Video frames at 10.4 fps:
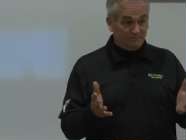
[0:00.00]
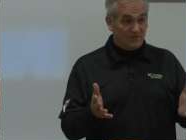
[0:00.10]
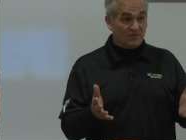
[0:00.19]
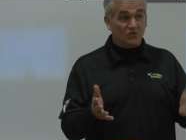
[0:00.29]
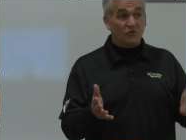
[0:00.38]

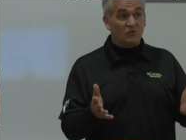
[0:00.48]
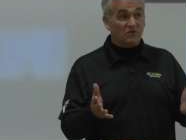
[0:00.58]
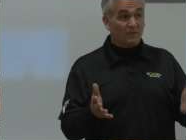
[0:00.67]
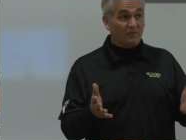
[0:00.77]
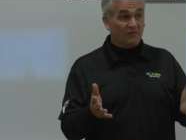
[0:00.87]
This is
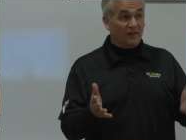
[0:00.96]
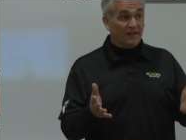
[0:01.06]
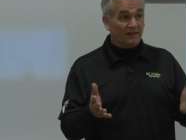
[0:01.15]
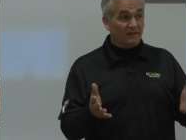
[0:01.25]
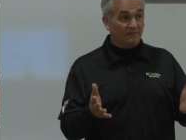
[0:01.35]

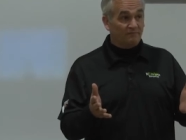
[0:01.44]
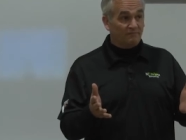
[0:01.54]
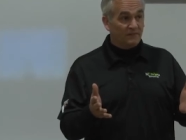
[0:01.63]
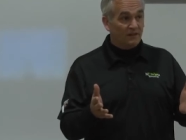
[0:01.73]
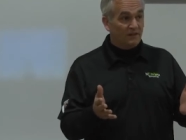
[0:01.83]
oversimplifying it,
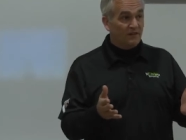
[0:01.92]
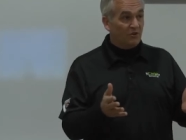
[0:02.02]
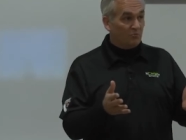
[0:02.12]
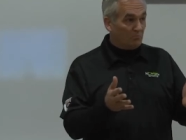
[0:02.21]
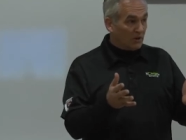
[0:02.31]

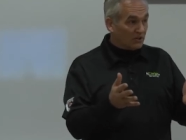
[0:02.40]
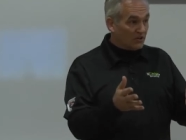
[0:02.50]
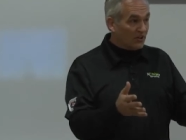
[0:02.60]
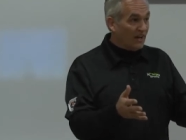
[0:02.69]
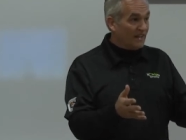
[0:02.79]
but
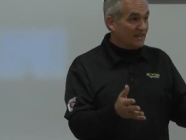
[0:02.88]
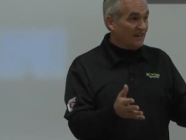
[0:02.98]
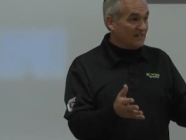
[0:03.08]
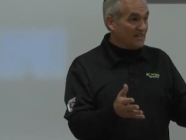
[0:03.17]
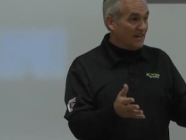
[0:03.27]
good eye
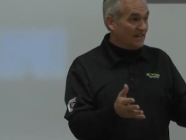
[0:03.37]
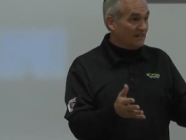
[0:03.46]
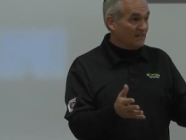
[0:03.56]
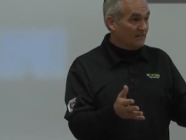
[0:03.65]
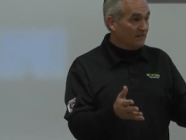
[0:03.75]

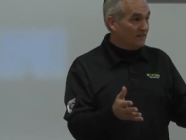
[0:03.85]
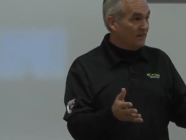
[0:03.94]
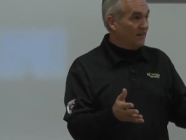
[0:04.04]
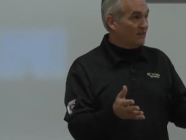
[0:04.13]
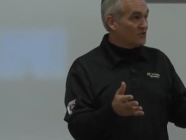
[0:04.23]
contact
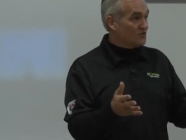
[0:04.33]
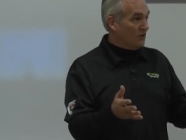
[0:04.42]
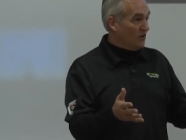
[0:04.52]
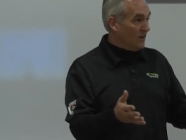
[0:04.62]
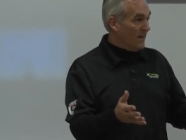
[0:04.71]
and a
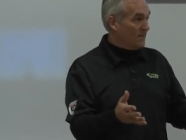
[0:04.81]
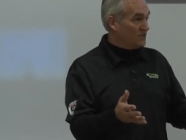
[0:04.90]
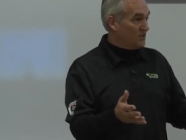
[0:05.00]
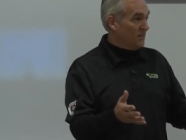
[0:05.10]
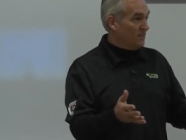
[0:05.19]
strong
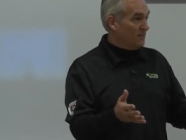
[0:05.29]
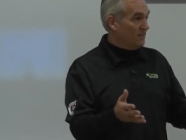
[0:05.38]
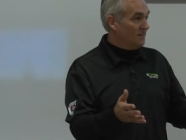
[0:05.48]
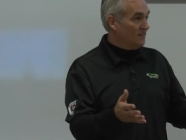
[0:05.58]
handshake